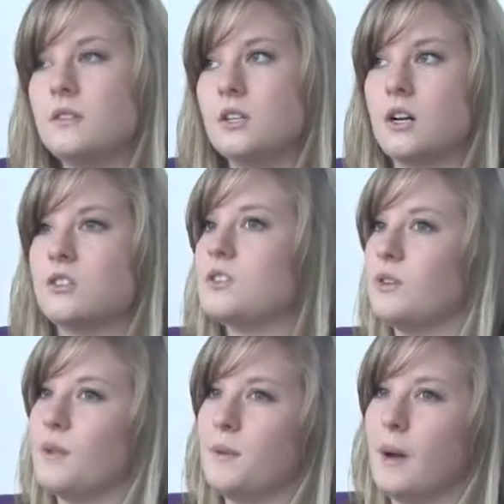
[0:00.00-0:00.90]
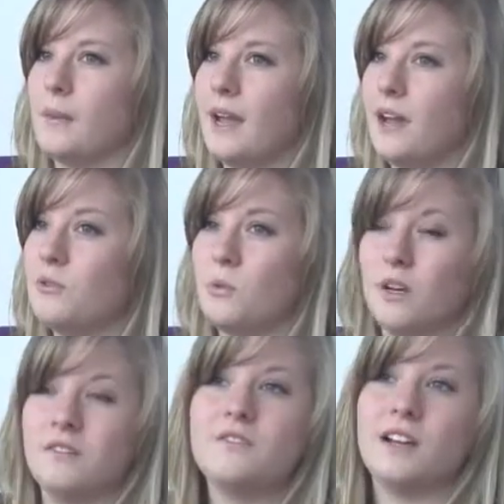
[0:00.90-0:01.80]
doctors told my mom I have a
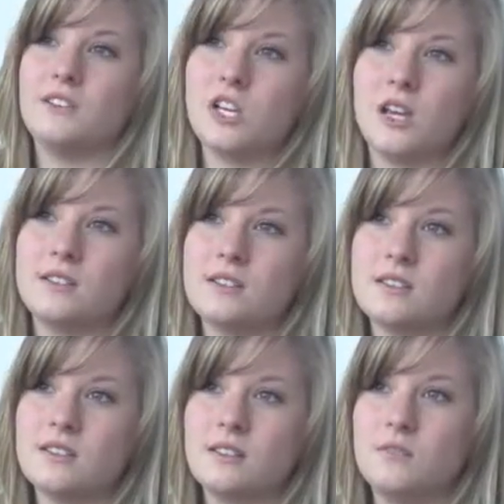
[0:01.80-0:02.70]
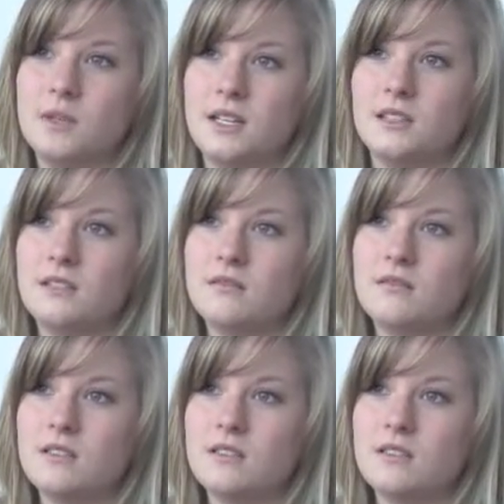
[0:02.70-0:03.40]
1 in 5 chance of being